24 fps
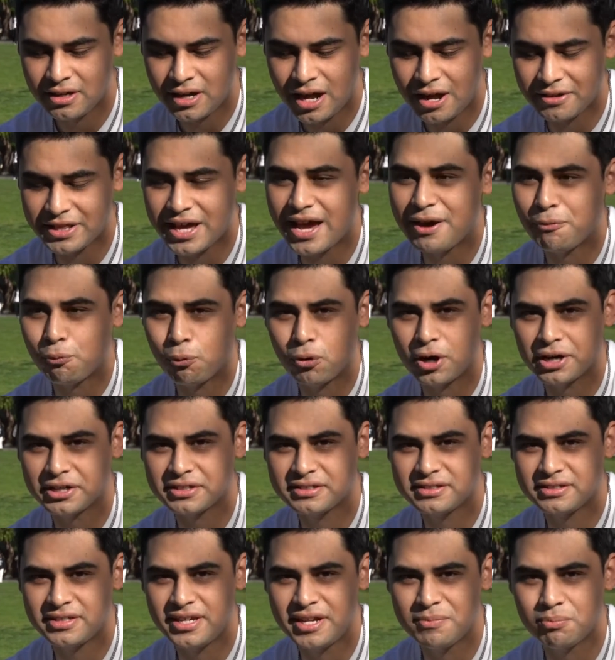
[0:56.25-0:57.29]
how that
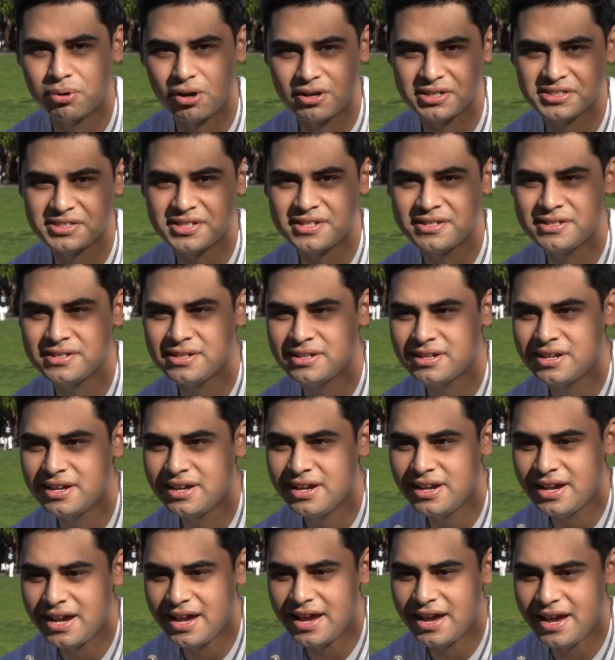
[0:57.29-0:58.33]
worked in person.
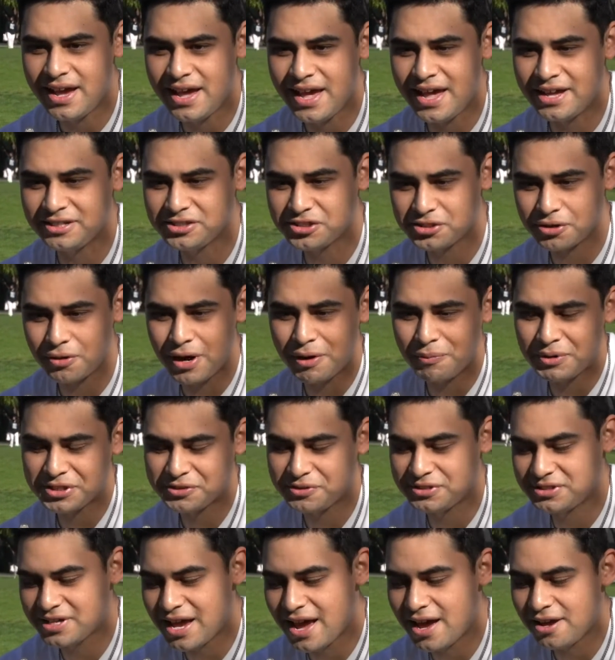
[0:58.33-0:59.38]
And so I went
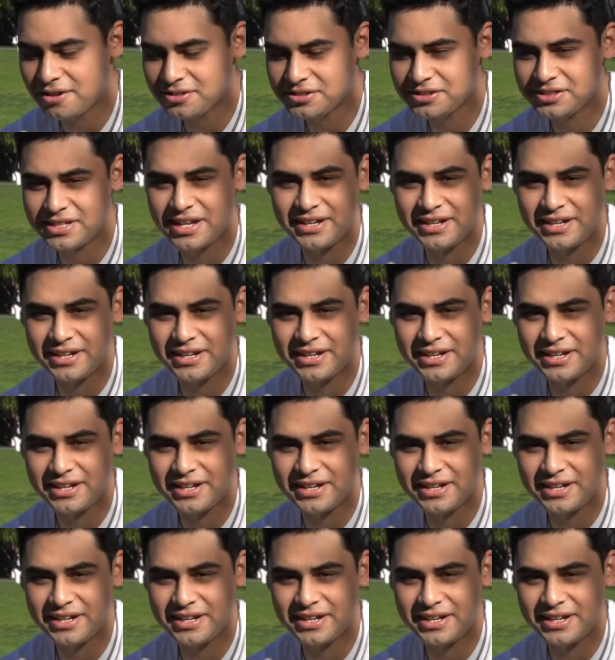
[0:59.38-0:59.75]
to his house